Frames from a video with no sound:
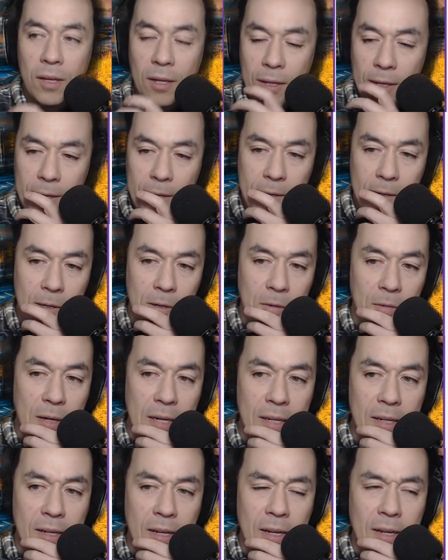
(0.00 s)
All
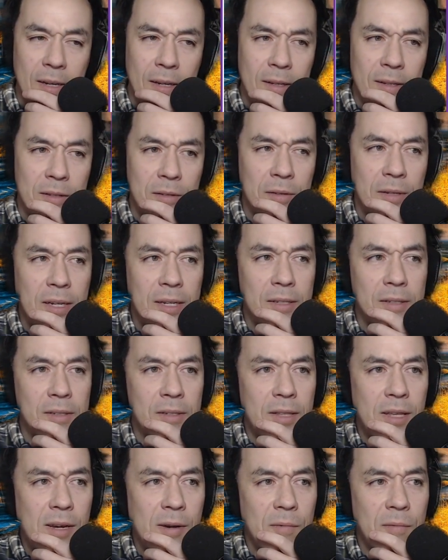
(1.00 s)
right. So yeah,
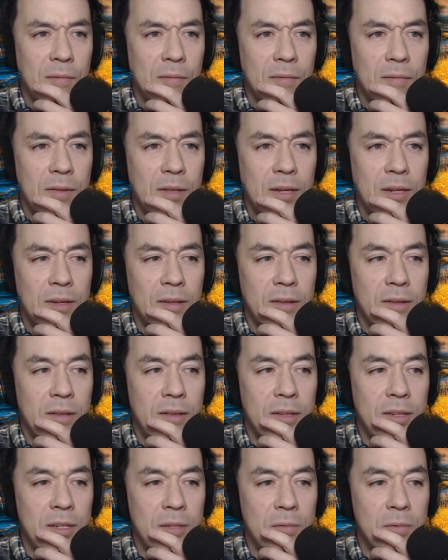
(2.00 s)
just that
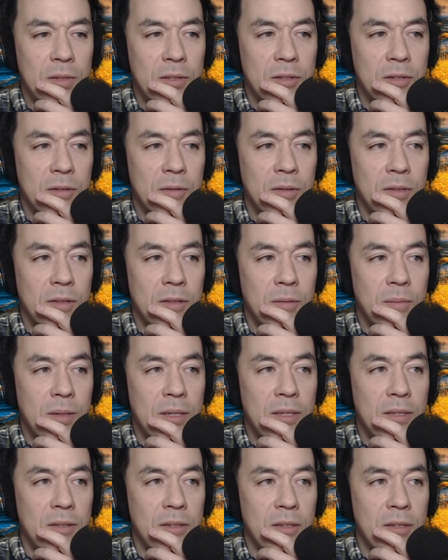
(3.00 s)
these ones are a little bit
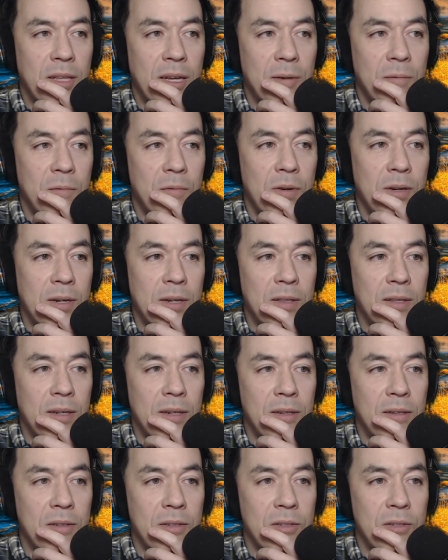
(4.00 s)
easier. That one
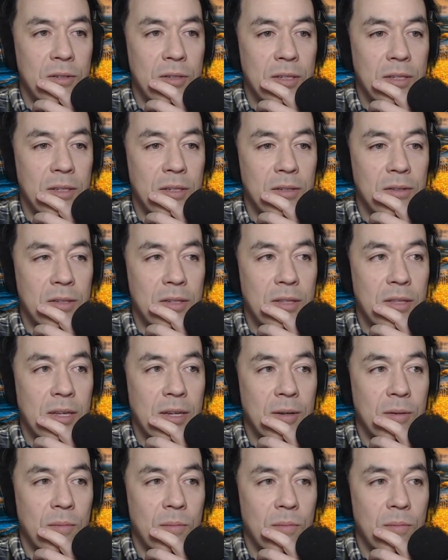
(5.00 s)
that is trickier is
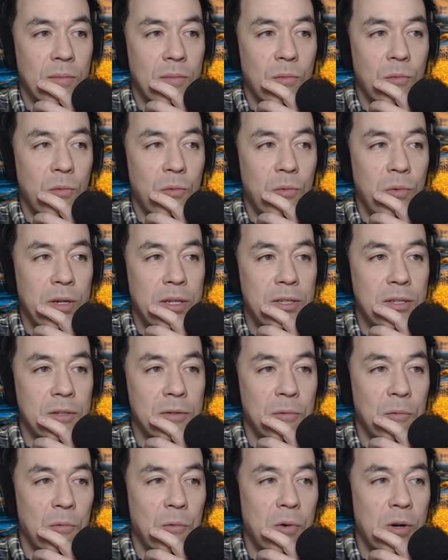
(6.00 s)
that which
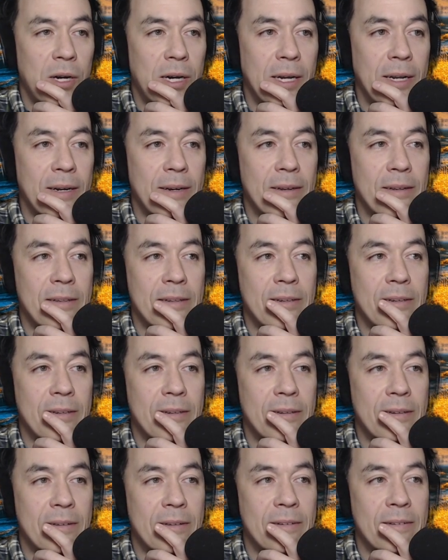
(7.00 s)
is what. It's
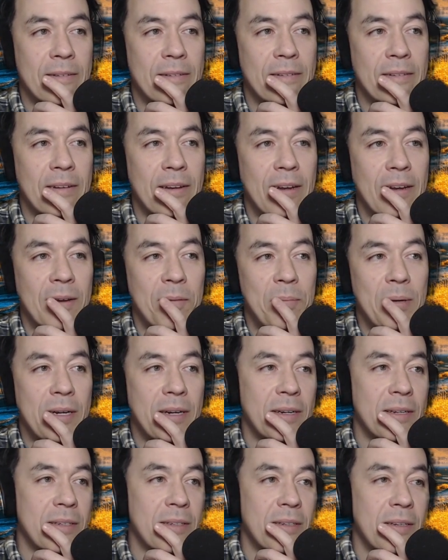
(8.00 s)

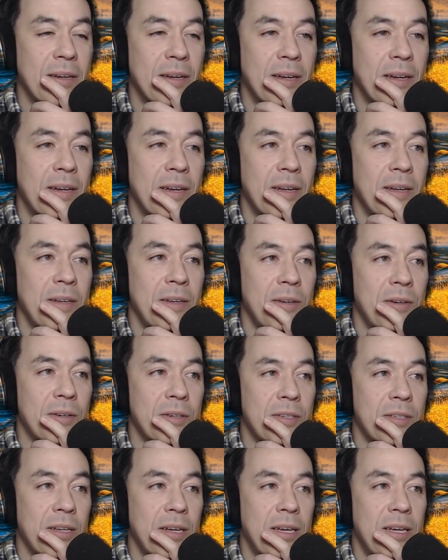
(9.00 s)
because you're
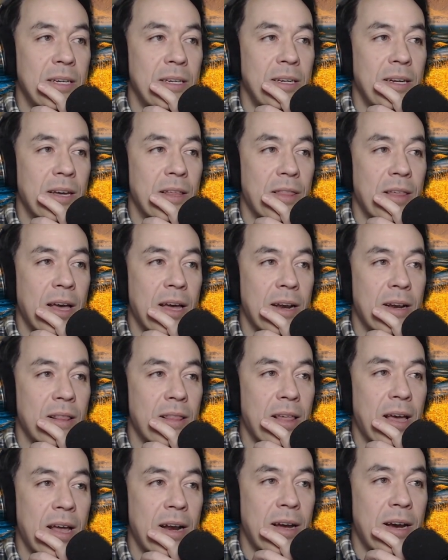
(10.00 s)
saying, yeah,
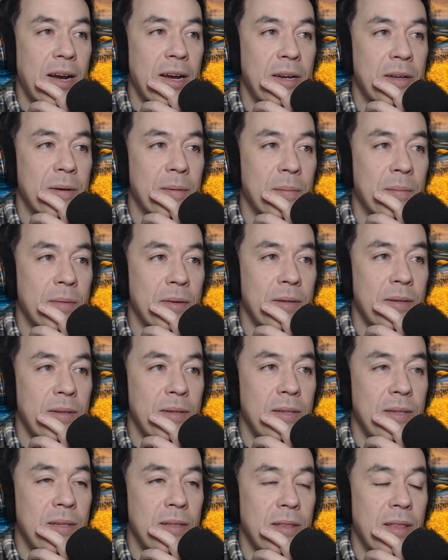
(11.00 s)
that item
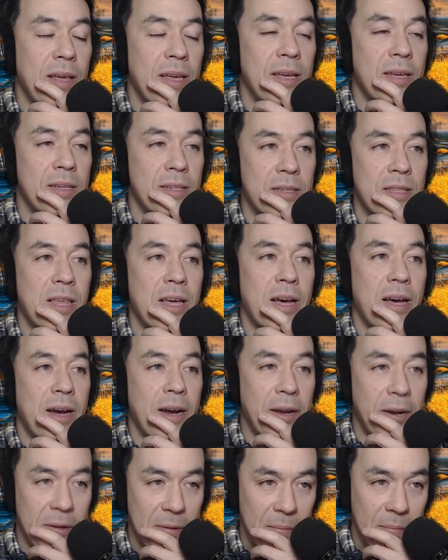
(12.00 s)
that is the
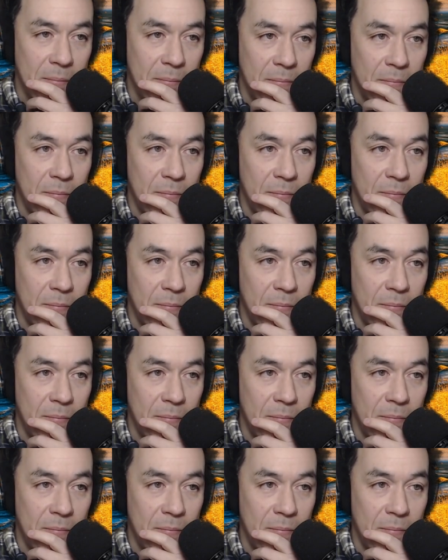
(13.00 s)
item.